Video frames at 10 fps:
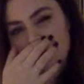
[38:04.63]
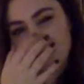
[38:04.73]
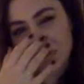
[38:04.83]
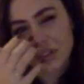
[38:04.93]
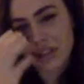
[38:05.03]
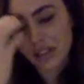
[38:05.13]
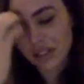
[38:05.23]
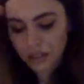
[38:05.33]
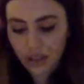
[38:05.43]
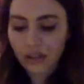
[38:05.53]
chords is nice.
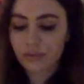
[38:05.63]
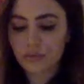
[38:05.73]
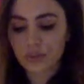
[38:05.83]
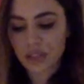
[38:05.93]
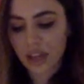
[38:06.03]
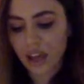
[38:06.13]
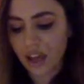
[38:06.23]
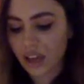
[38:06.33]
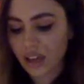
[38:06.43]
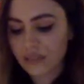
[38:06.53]
Um, so it's
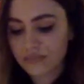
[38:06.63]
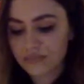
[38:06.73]
A,